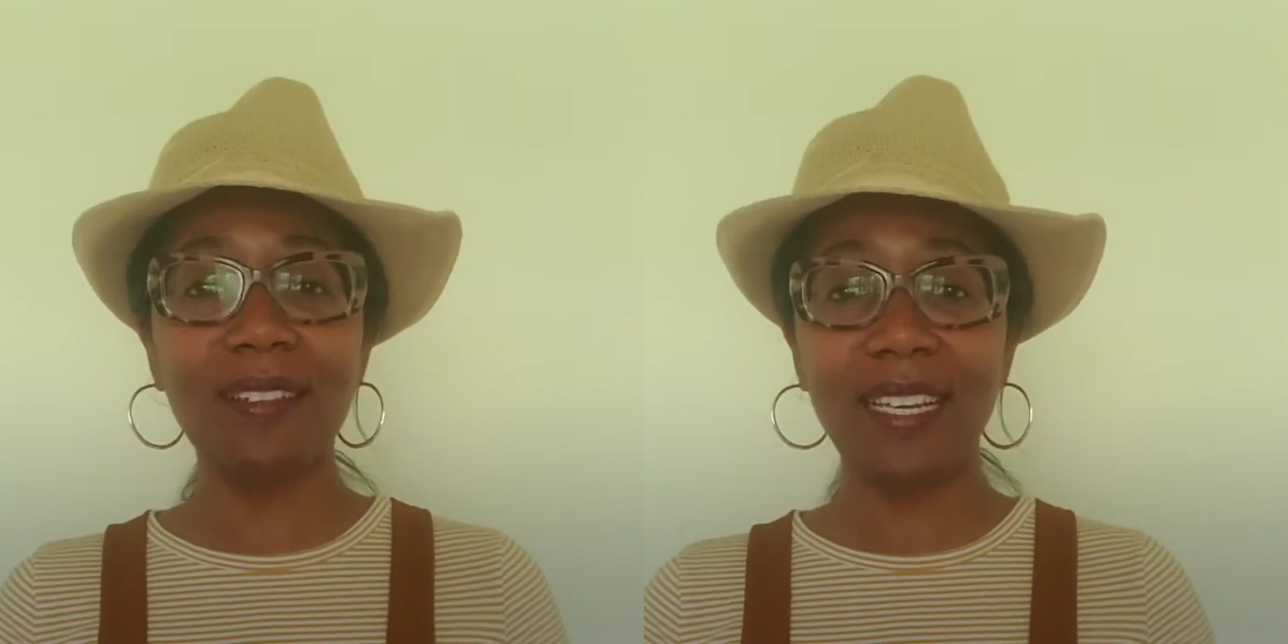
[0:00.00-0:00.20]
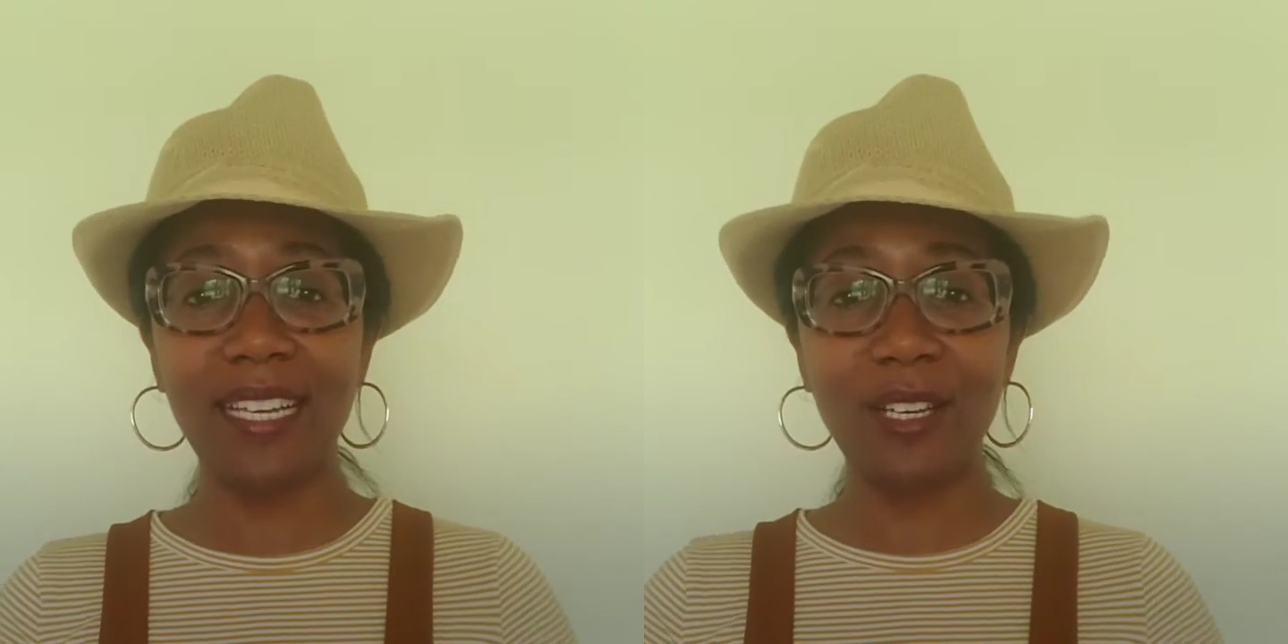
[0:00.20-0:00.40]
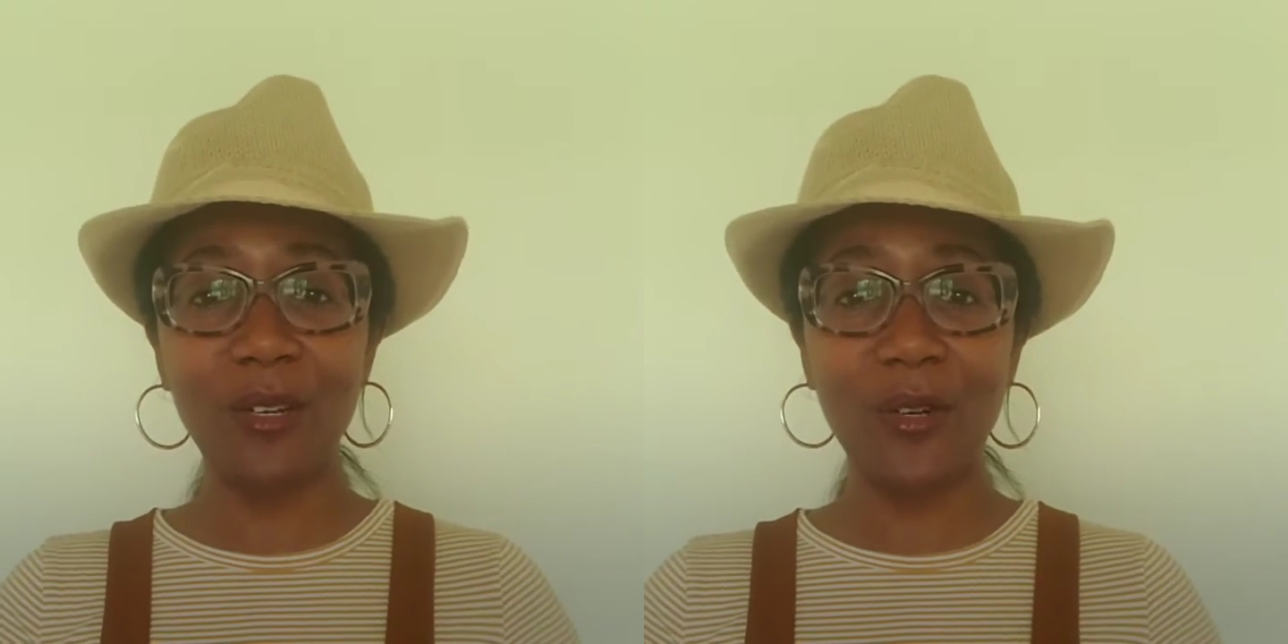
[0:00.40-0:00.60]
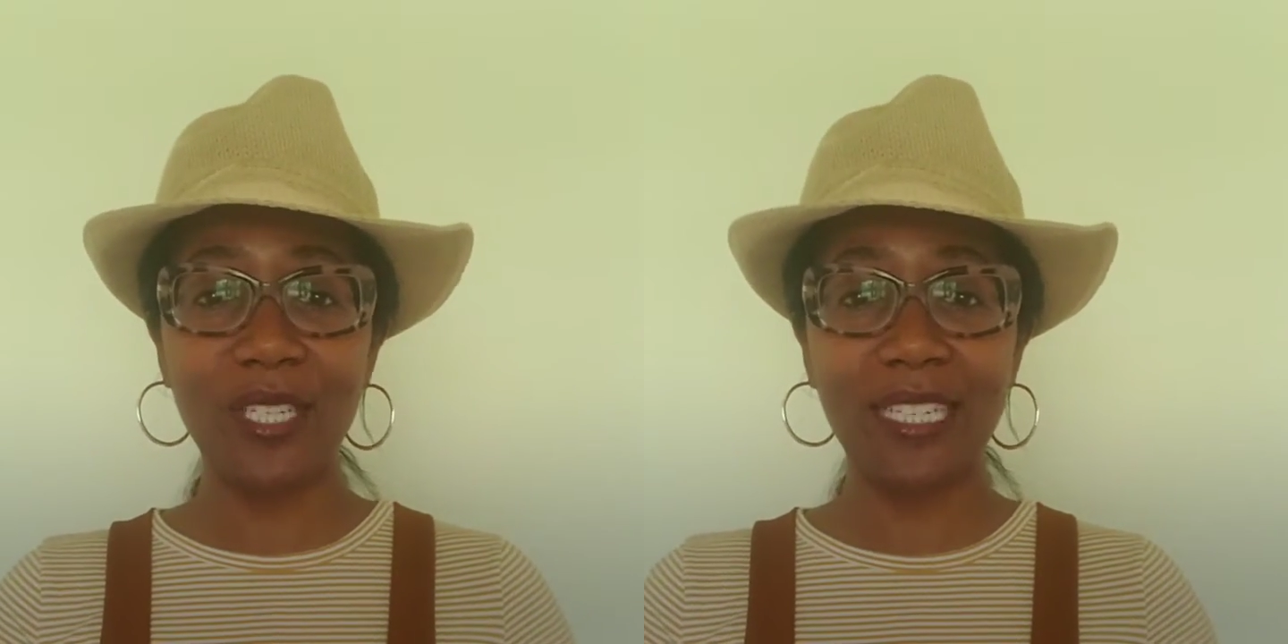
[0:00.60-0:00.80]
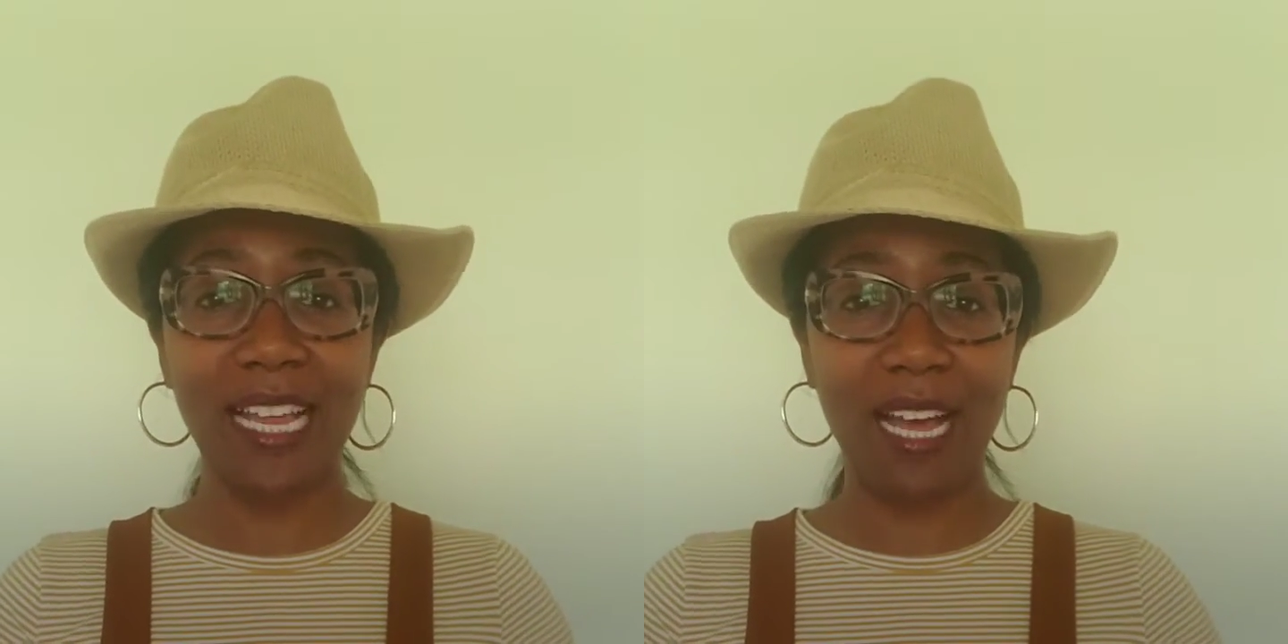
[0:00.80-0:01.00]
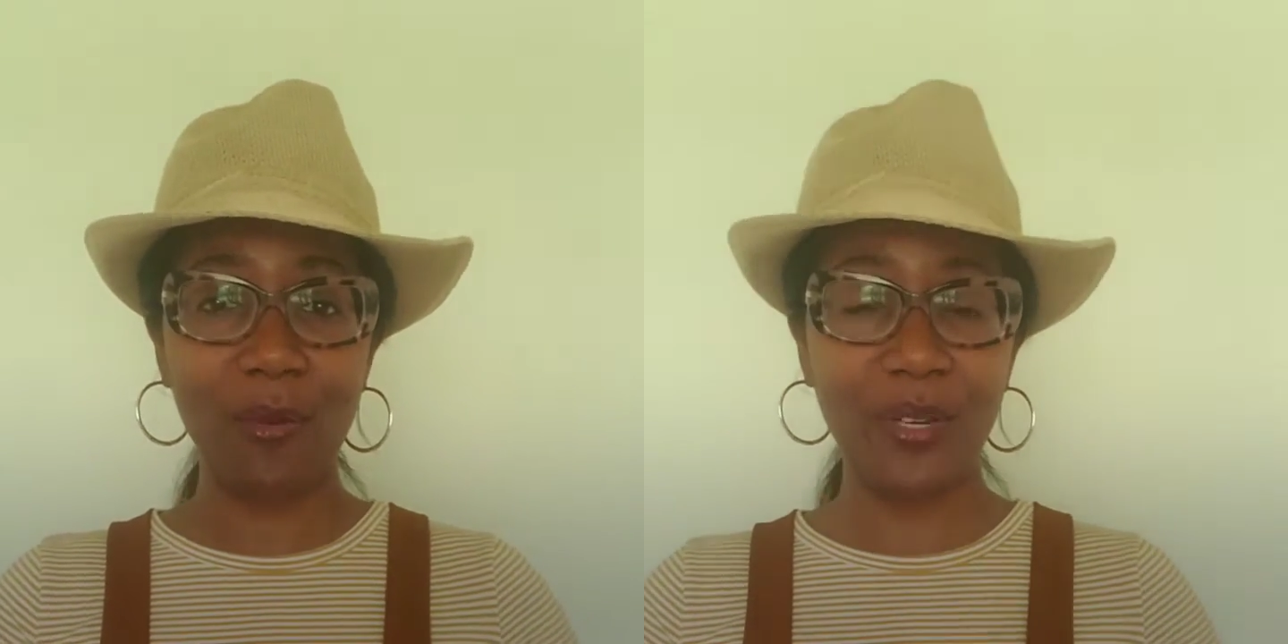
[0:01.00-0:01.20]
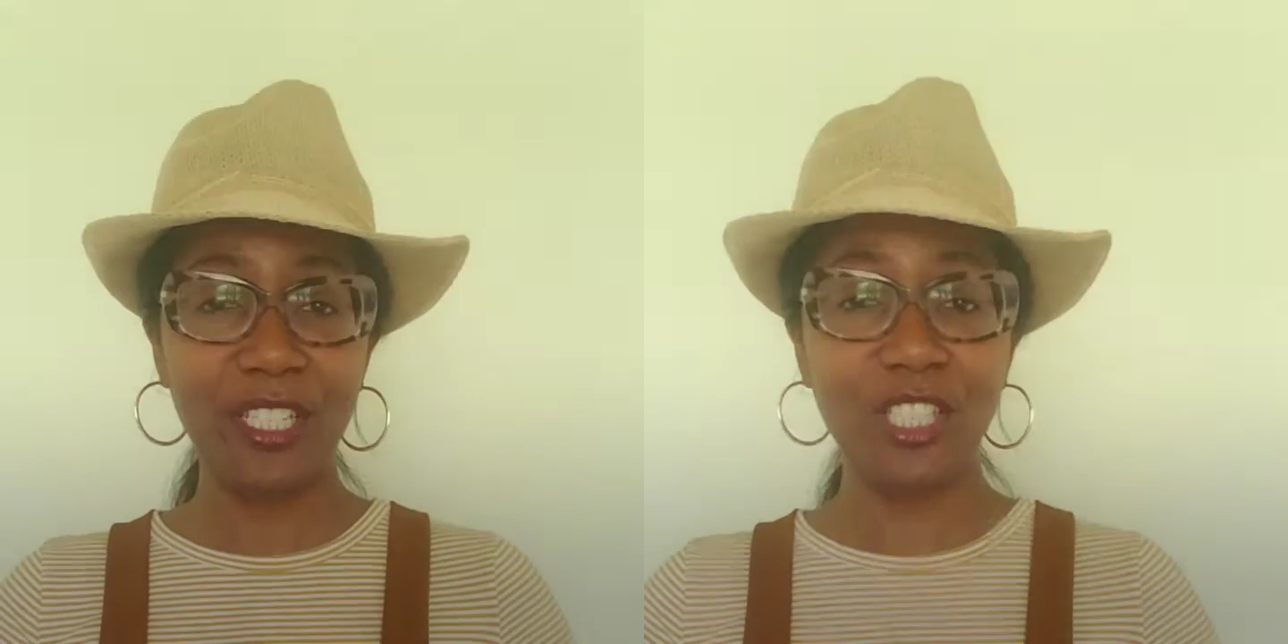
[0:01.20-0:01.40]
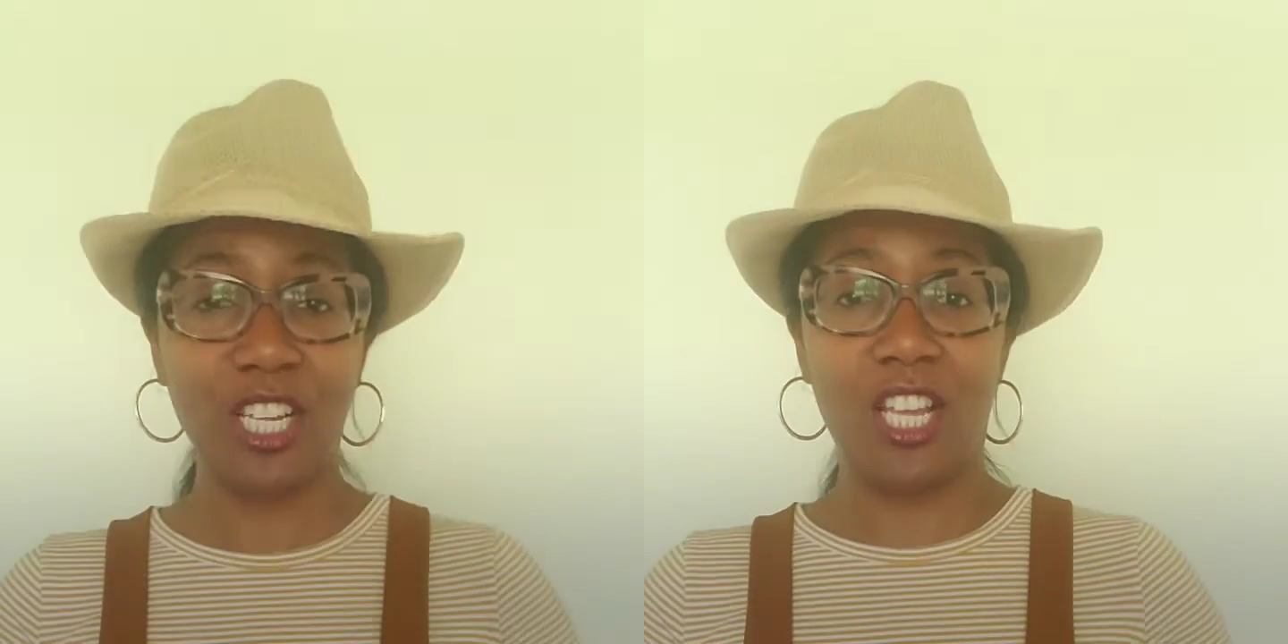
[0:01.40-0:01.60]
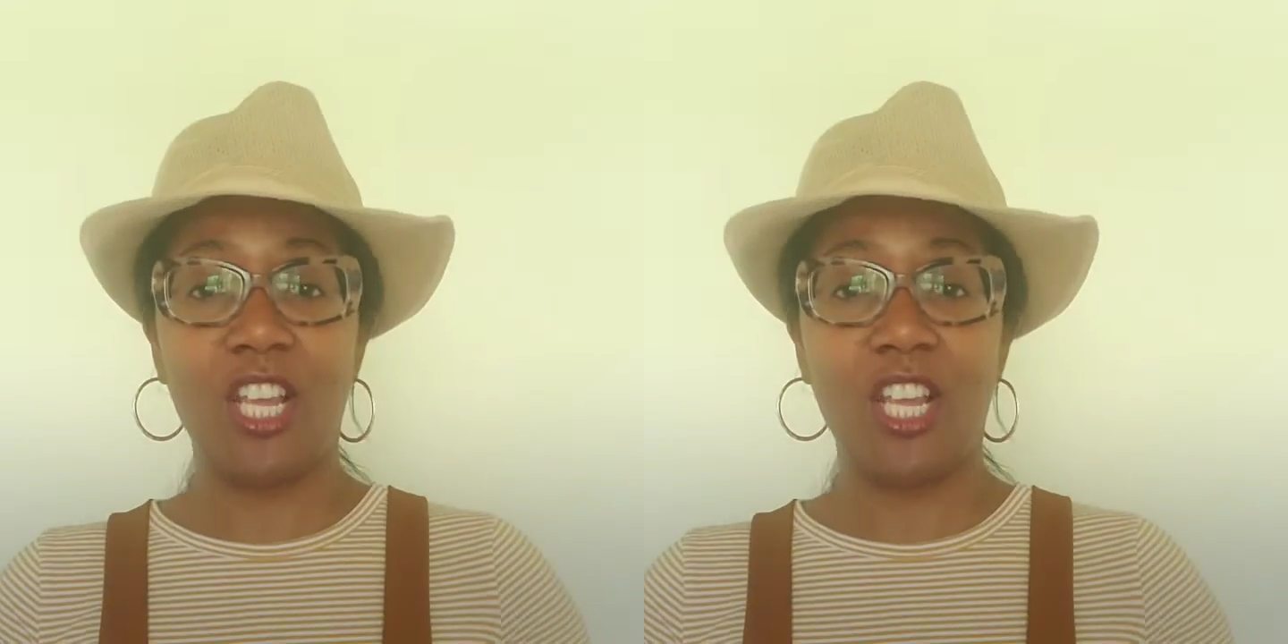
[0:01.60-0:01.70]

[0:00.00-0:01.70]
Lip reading: in the local language.